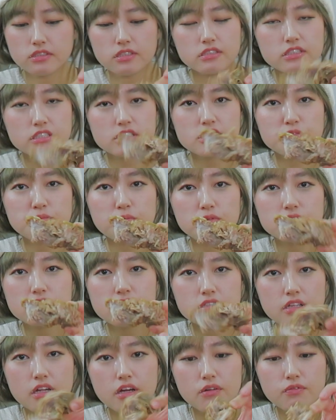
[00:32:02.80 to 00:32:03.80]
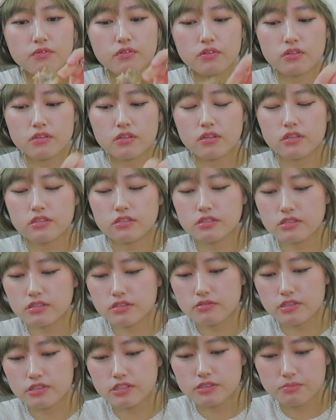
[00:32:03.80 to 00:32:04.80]
Yeah, these spoons are not for
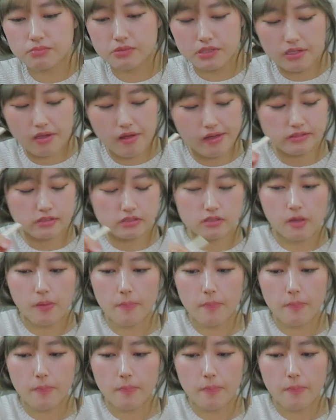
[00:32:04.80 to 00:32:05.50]
this recipe.